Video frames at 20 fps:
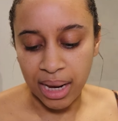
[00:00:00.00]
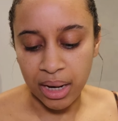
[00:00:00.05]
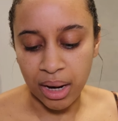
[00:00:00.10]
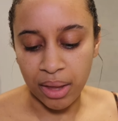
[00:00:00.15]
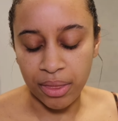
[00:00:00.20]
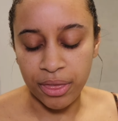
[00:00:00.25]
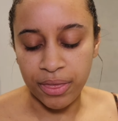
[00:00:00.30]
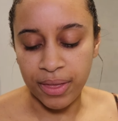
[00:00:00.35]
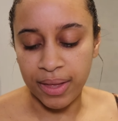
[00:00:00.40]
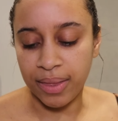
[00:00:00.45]

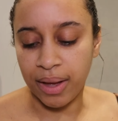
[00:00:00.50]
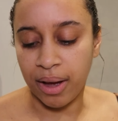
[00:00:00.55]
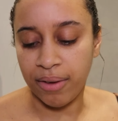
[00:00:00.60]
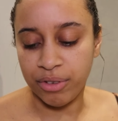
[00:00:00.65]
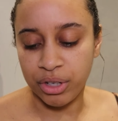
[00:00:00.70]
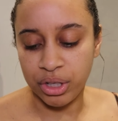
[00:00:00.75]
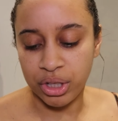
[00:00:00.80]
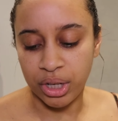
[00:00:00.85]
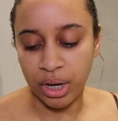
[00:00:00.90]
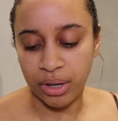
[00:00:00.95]
another thing that I've
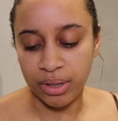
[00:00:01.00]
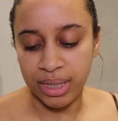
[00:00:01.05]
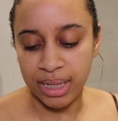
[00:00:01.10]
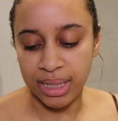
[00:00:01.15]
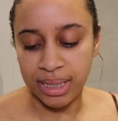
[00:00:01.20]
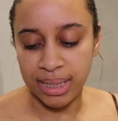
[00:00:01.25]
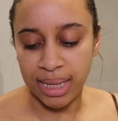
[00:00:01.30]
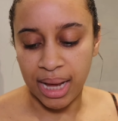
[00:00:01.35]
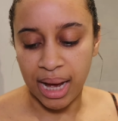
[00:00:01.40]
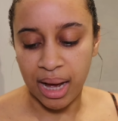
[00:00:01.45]
just
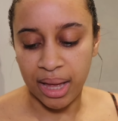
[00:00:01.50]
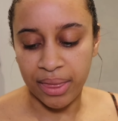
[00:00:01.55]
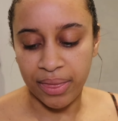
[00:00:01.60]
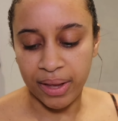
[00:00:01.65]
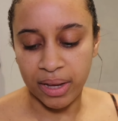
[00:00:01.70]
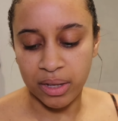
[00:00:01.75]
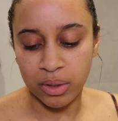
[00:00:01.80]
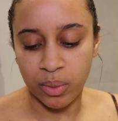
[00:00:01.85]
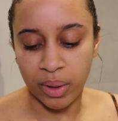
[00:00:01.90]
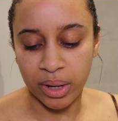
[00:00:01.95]
noticed that I
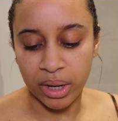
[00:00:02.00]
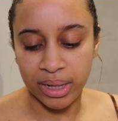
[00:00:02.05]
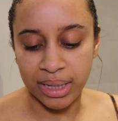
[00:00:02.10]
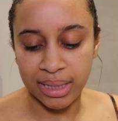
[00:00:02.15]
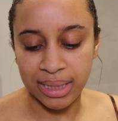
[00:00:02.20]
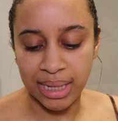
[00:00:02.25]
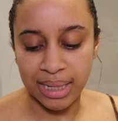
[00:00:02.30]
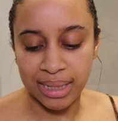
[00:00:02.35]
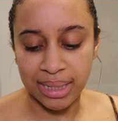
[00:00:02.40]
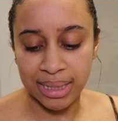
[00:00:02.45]
think is quite good
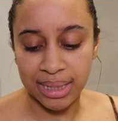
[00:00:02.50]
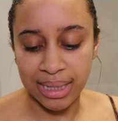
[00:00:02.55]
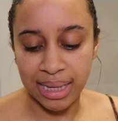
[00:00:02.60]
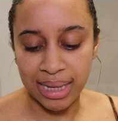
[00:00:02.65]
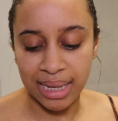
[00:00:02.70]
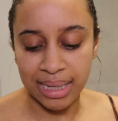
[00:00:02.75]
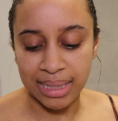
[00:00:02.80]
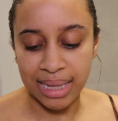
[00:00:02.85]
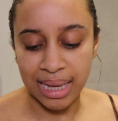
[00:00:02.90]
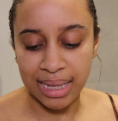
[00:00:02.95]
is this.
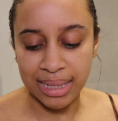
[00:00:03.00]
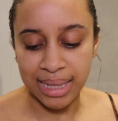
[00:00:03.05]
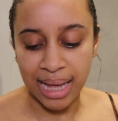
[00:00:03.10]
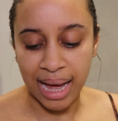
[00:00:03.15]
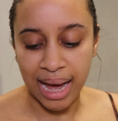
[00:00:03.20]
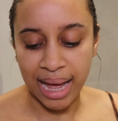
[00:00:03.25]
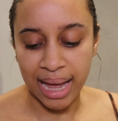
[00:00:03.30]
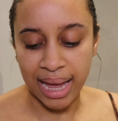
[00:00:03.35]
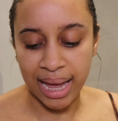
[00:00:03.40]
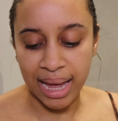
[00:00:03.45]
It says
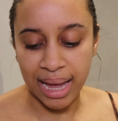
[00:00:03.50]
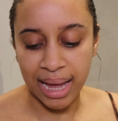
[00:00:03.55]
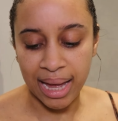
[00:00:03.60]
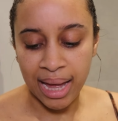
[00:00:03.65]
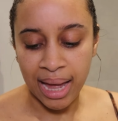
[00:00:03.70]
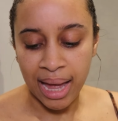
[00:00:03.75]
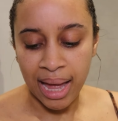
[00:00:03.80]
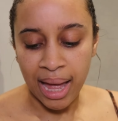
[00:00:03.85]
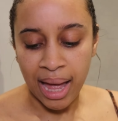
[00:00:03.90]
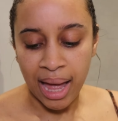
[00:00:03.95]
that it
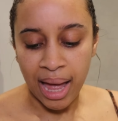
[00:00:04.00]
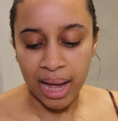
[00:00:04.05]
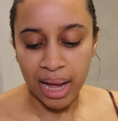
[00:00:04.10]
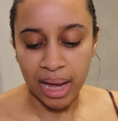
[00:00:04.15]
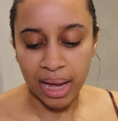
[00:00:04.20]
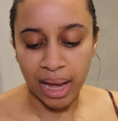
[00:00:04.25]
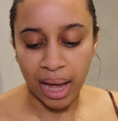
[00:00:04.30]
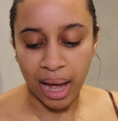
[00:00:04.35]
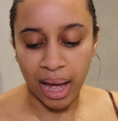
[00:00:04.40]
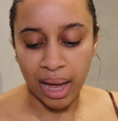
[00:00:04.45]

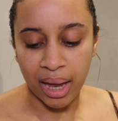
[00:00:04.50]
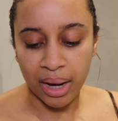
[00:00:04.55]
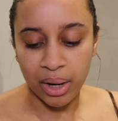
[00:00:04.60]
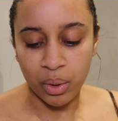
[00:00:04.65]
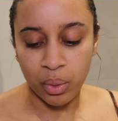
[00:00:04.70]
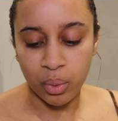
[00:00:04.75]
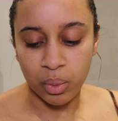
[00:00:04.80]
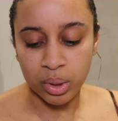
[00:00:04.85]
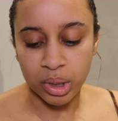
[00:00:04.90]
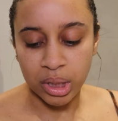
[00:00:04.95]

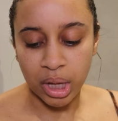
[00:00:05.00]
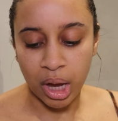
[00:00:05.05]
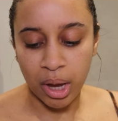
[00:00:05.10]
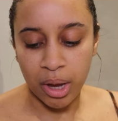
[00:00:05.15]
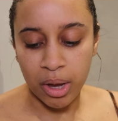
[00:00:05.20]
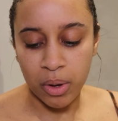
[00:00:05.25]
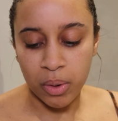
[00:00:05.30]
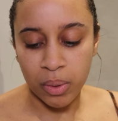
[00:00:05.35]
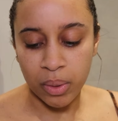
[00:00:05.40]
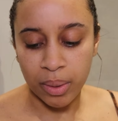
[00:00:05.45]
can
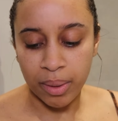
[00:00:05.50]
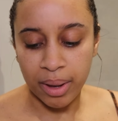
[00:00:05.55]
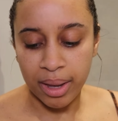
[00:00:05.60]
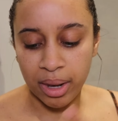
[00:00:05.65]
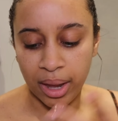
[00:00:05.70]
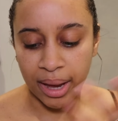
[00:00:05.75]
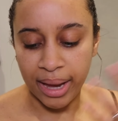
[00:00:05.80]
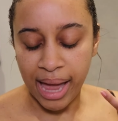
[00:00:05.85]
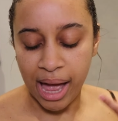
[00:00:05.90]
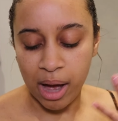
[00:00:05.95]
also
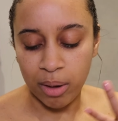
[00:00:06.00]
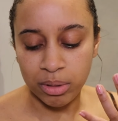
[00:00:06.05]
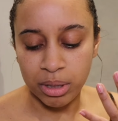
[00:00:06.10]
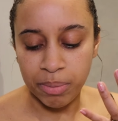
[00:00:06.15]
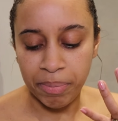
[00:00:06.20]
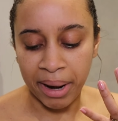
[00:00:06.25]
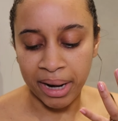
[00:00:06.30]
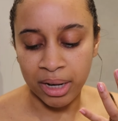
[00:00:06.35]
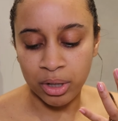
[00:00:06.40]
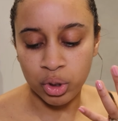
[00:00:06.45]
like help to
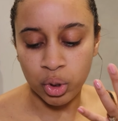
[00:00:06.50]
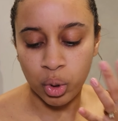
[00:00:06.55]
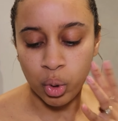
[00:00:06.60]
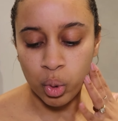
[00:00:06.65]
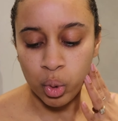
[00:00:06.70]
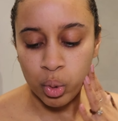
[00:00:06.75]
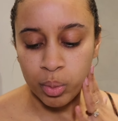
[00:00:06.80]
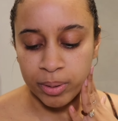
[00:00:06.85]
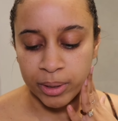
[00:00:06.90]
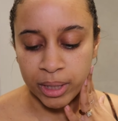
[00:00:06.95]
balance your
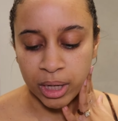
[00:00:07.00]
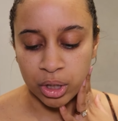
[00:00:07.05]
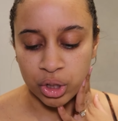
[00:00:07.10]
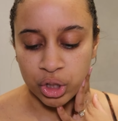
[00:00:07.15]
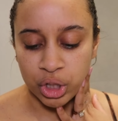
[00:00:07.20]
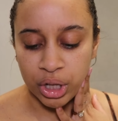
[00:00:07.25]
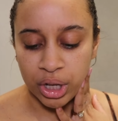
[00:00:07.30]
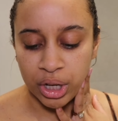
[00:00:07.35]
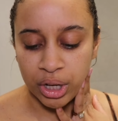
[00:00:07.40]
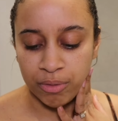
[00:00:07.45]
oil
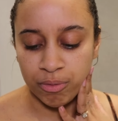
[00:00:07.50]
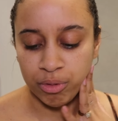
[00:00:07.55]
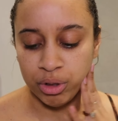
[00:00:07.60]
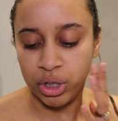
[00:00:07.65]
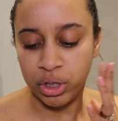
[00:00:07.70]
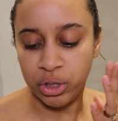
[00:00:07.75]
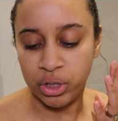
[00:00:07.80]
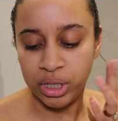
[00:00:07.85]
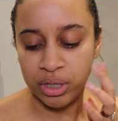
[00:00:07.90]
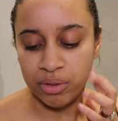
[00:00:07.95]
production,
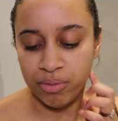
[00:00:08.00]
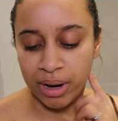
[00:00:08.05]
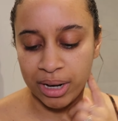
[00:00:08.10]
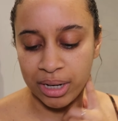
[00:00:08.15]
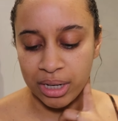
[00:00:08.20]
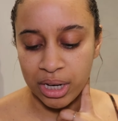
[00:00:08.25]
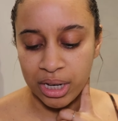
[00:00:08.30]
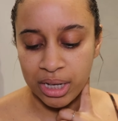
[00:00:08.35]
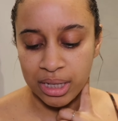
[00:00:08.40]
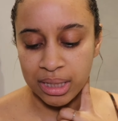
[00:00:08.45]
reduces
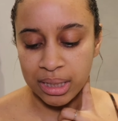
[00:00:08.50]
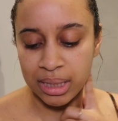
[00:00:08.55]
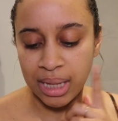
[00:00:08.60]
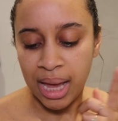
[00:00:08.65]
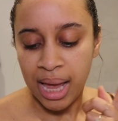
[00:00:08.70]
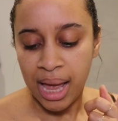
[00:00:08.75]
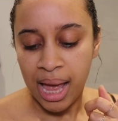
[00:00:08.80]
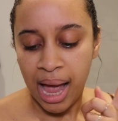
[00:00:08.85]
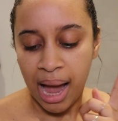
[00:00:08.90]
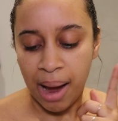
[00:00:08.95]
redness,
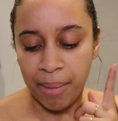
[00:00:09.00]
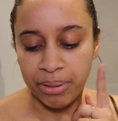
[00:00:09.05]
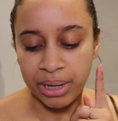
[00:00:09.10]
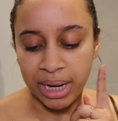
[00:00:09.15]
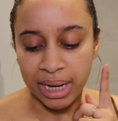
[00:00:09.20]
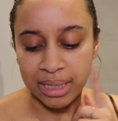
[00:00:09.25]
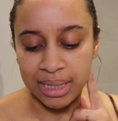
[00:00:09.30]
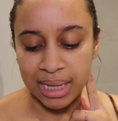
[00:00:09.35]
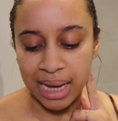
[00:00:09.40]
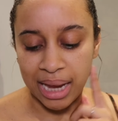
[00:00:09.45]
and
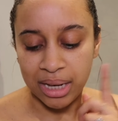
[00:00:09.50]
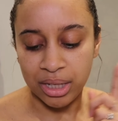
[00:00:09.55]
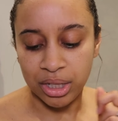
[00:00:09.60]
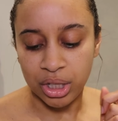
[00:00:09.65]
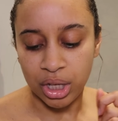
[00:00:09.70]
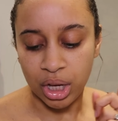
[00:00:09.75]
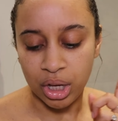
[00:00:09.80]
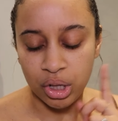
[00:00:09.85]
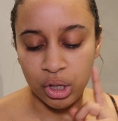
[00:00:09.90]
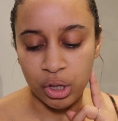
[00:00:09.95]
protects
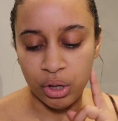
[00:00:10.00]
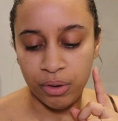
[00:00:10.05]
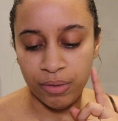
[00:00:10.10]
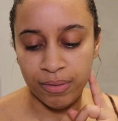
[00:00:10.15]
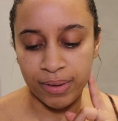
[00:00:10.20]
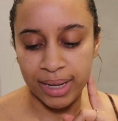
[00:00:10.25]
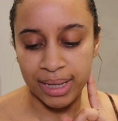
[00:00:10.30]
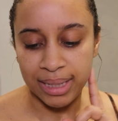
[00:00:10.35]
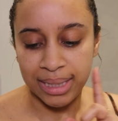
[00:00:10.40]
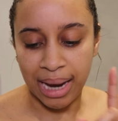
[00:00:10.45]
against
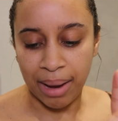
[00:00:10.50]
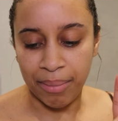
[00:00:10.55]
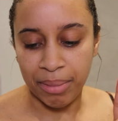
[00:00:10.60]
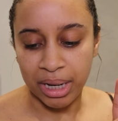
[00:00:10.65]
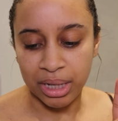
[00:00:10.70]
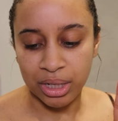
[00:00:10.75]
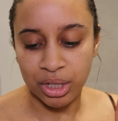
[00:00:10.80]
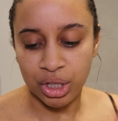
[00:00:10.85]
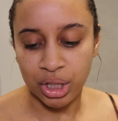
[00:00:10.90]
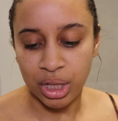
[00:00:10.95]
UV
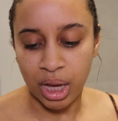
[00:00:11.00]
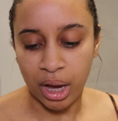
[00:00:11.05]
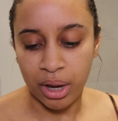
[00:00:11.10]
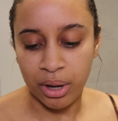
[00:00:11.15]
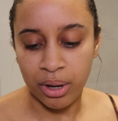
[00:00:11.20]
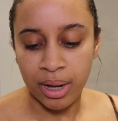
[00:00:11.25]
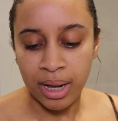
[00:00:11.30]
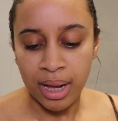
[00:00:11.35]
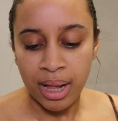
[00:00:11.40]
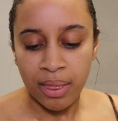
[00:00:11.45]
damage.
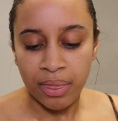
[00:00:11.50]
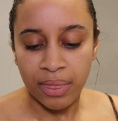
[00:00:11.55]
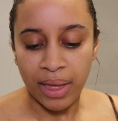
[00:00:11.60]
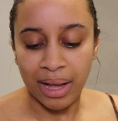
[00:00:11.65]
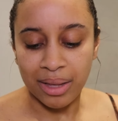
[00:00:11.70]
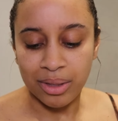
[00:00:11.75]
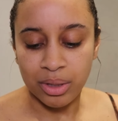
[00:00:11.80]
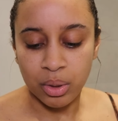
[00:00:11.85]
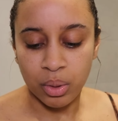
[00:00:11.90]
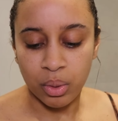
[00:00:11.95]
So
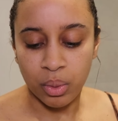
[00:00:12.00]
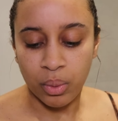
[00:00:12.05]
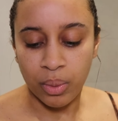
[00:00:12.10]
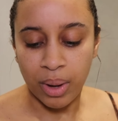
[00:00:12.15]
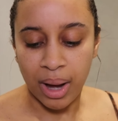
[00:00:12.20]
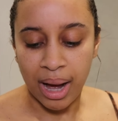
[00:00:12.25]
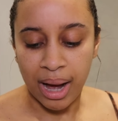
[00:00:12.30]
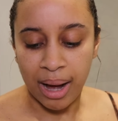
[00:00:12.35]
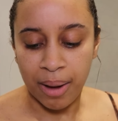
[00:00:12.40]
that's all